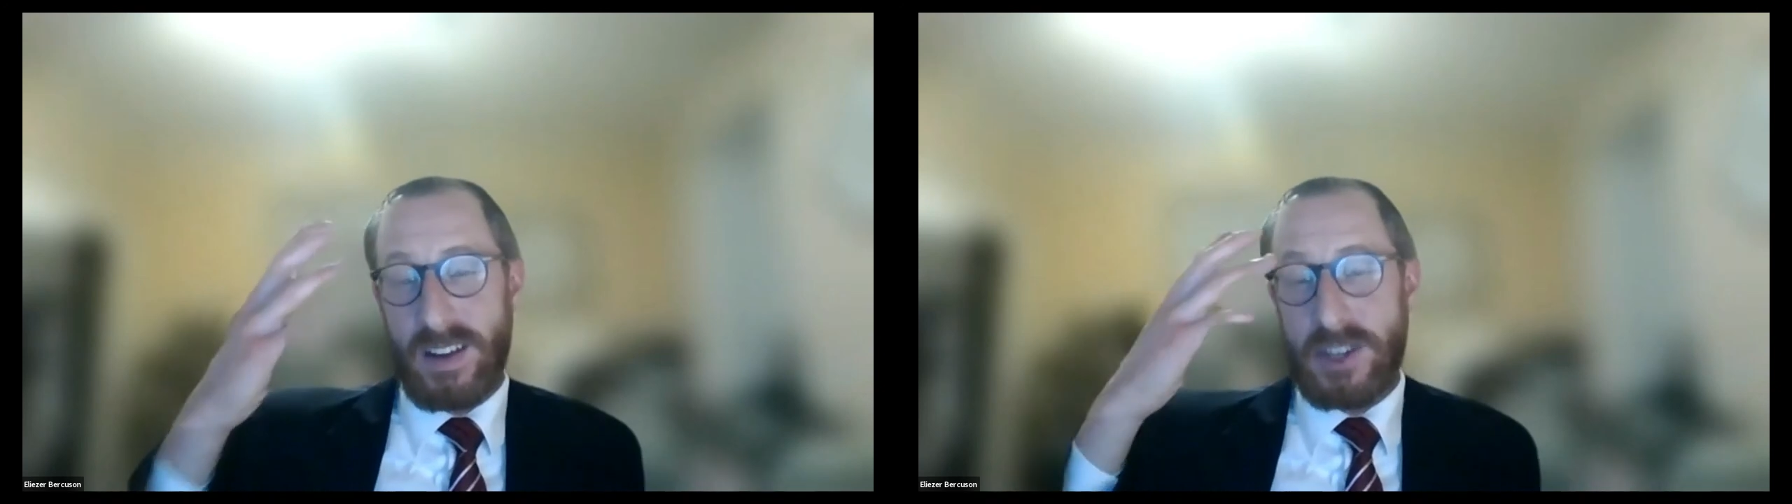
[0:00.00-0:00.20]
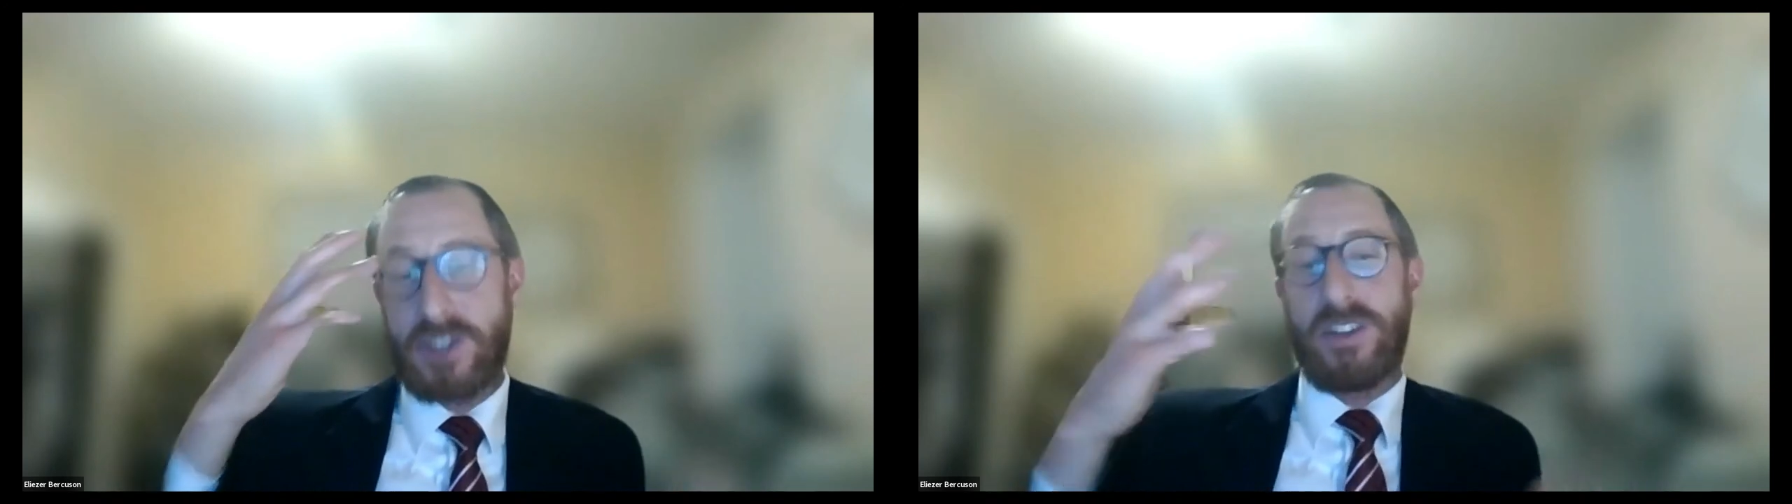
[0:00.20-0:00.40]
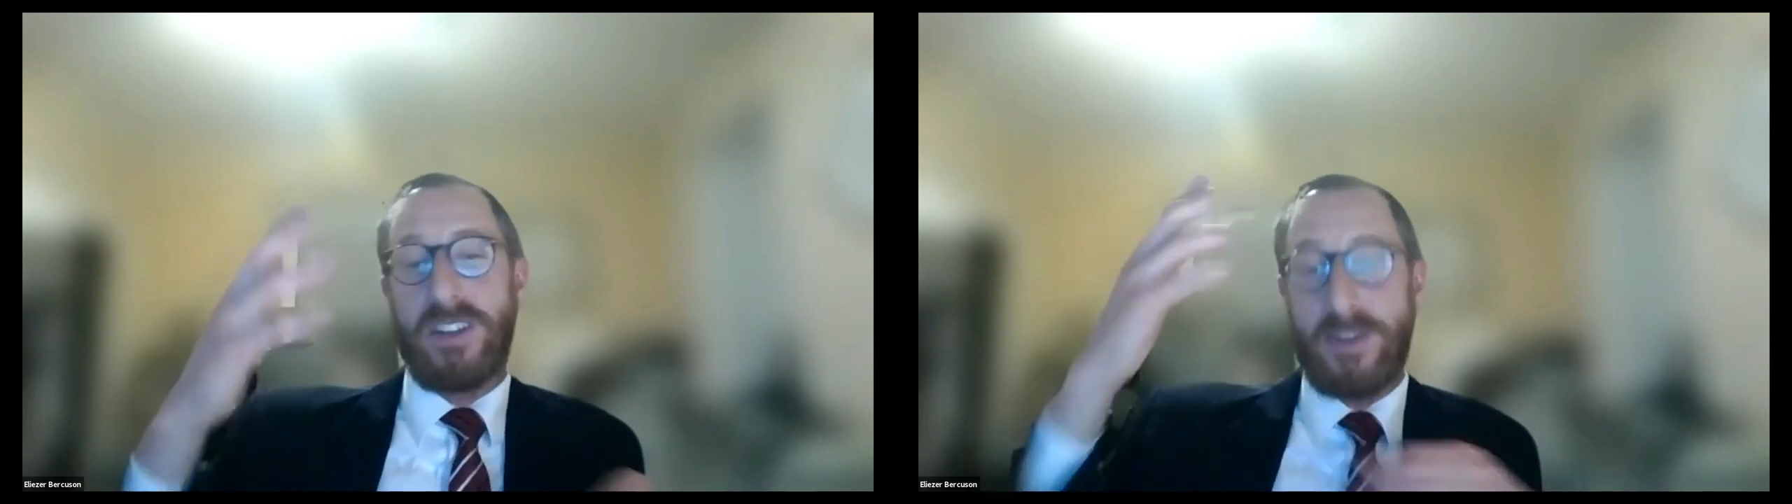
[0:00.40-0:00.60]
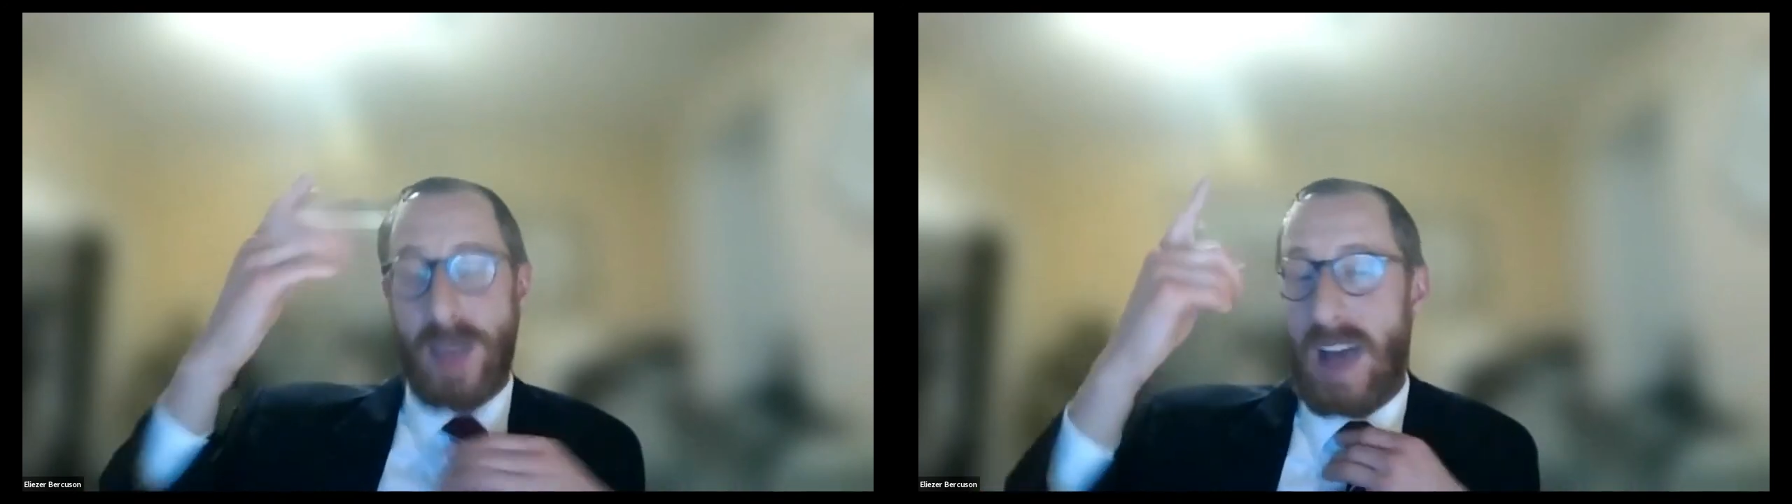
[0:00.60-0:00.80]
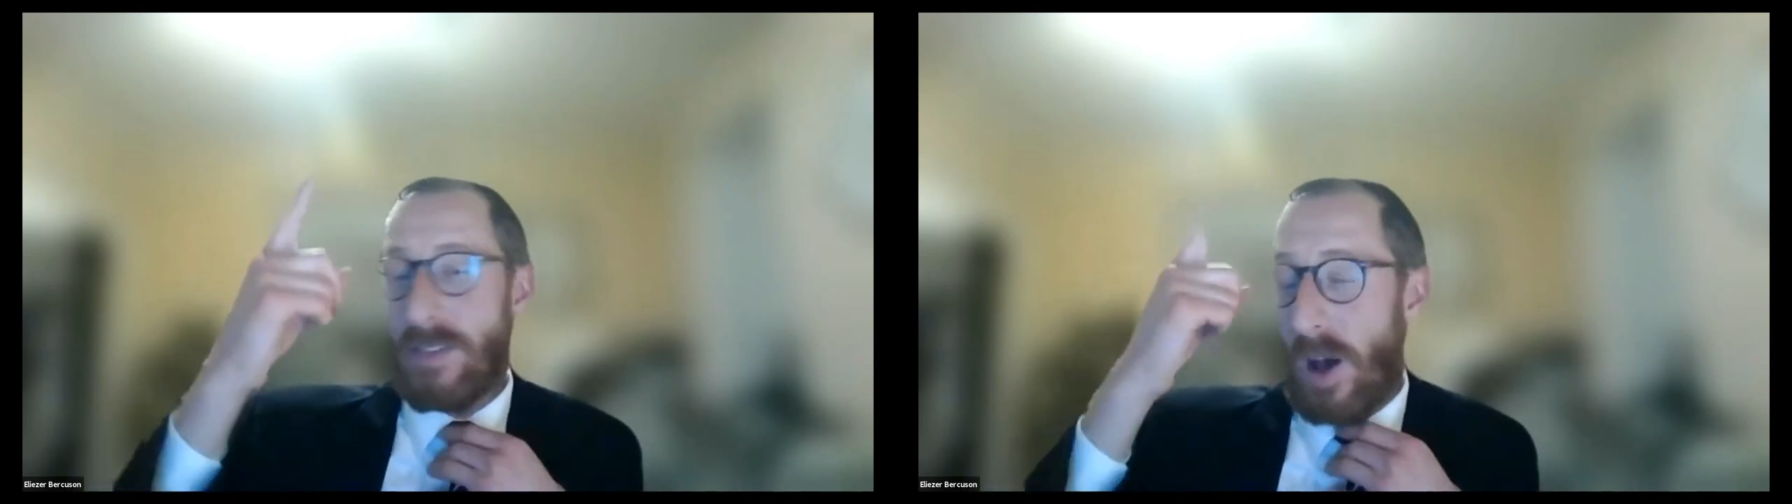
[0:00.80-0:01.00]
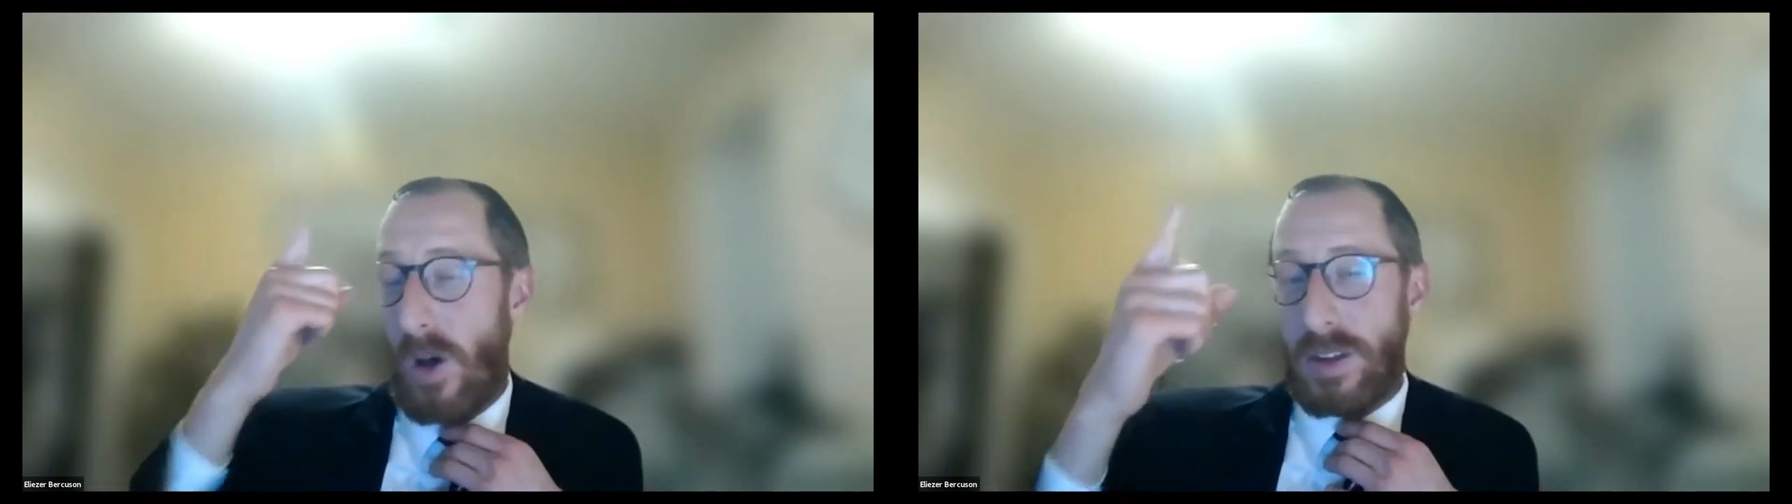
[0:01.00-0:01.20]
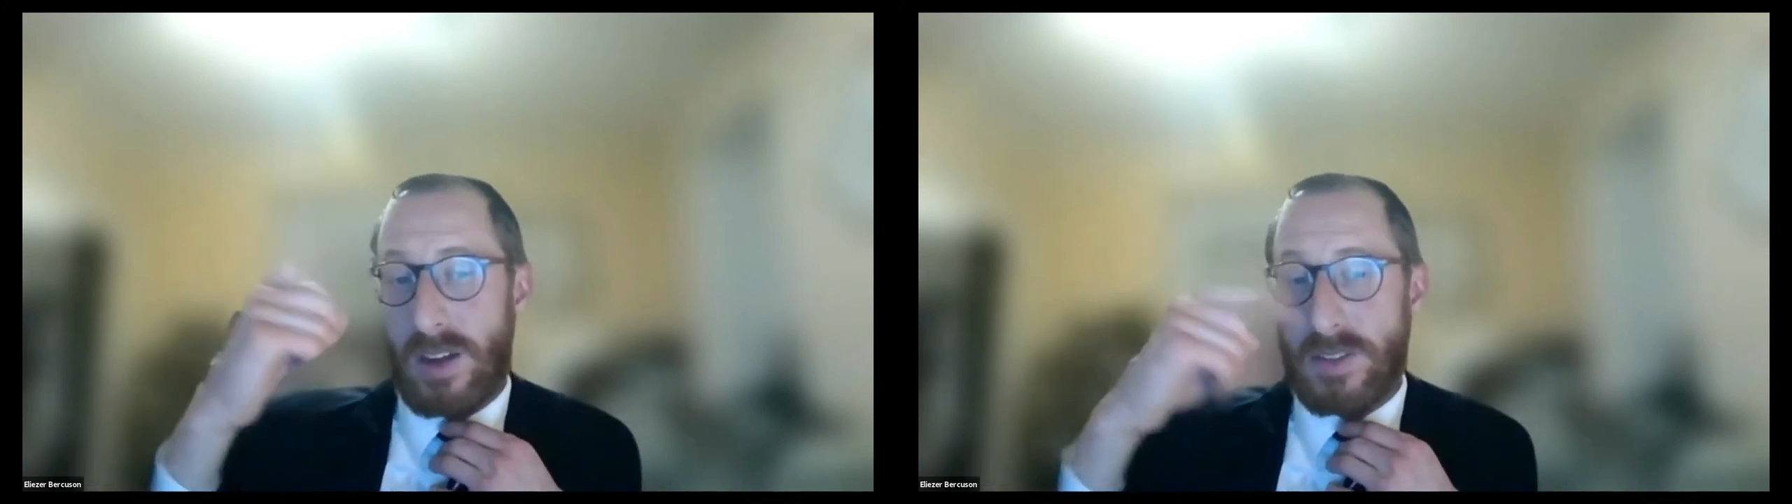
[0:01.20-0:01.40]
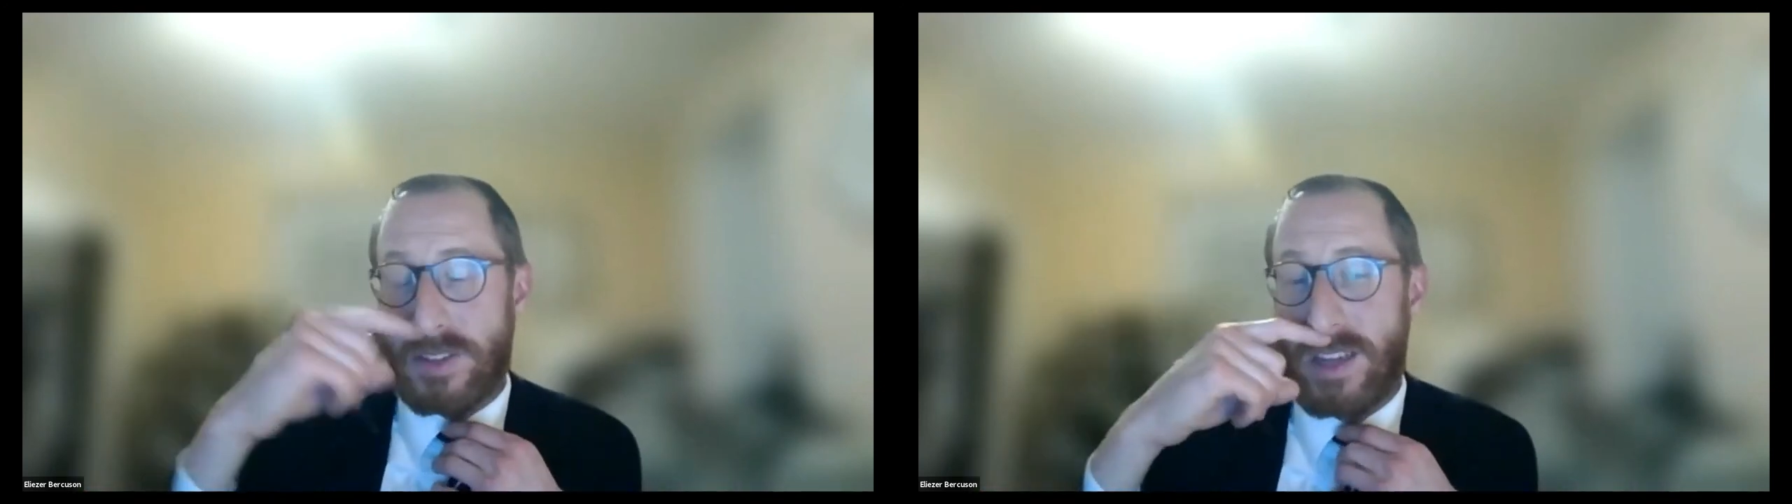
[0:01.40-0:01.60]
initially to have a holiday
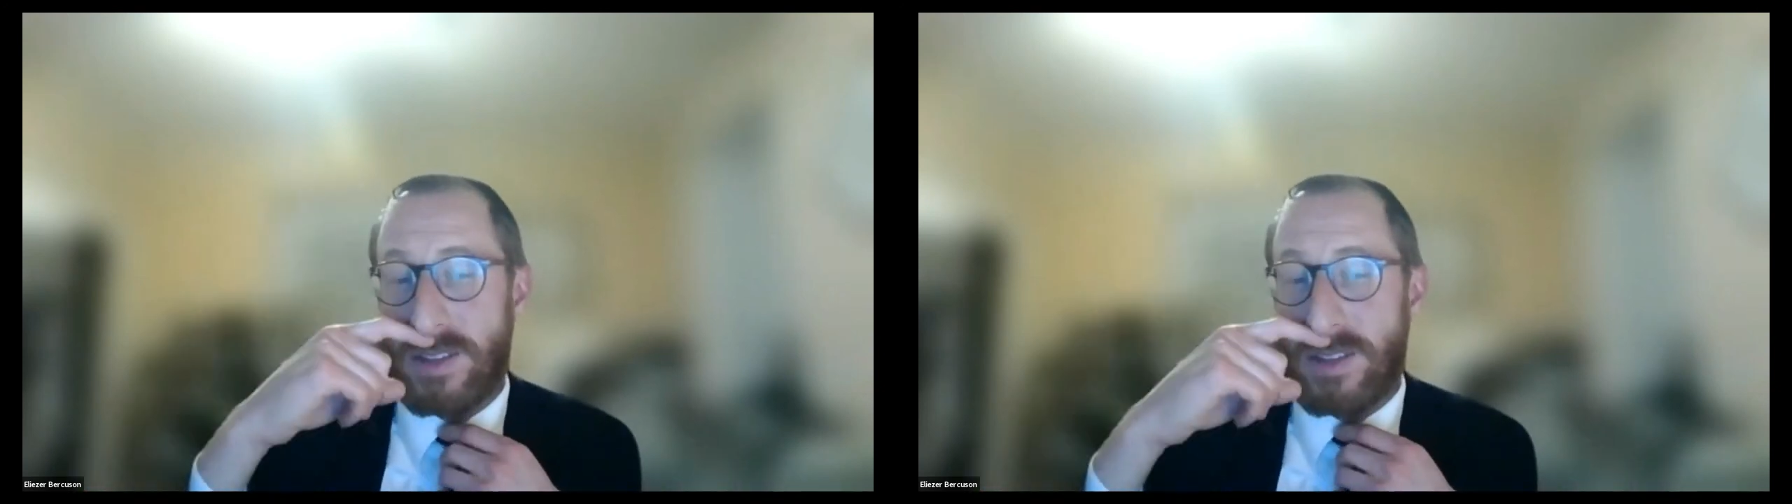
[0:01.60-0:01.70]
on this day,